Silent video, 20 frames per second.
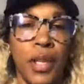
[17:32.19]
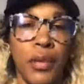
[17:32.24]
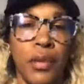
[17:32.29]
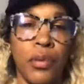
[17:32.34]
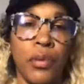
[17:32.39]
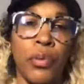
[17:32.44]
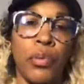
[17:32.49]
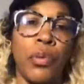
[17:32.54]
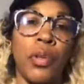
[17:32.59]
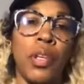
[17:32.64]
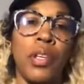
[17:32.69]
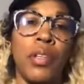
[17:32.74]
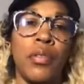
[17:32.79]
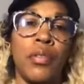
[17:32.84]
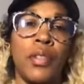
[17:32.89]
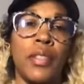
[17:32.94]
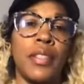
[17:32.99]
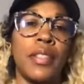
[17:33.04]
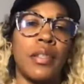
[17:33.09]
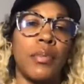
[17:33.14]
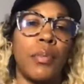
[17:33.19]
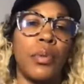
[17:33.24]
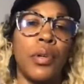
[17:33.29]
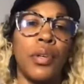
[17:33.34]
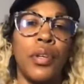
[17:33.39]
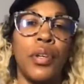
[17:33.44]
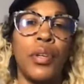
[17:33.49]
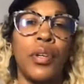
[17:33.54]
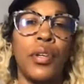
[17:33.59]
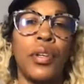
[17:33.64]
other 3 units where
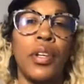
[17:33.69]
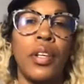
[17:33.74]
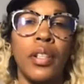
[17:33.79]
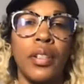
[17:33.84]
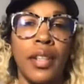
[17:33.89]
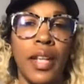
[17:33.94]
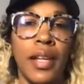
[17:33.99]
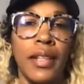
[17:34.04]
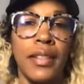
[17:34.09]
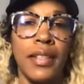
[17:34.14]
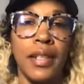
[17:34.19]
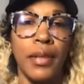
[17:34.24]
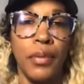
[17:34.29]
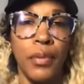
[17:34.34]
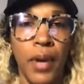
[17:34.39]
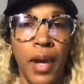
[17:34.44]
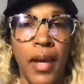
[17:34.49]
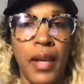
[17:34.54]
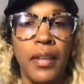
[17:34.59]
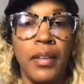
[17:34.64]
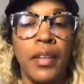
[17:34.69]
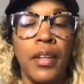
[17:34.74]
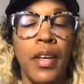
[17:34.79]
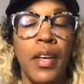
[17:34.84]
you're collecting rent.